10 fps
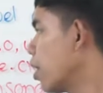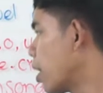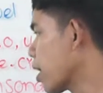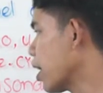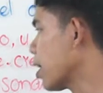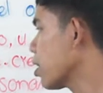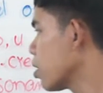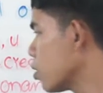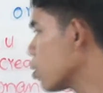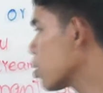
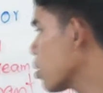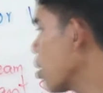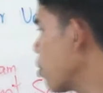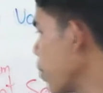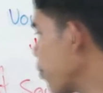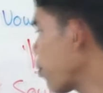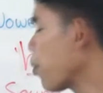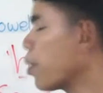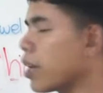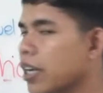Okay, use
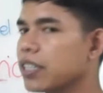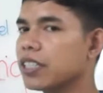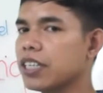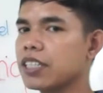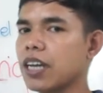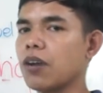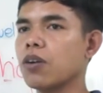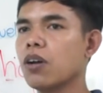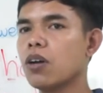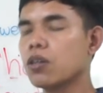before a consonant
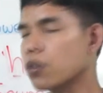sound.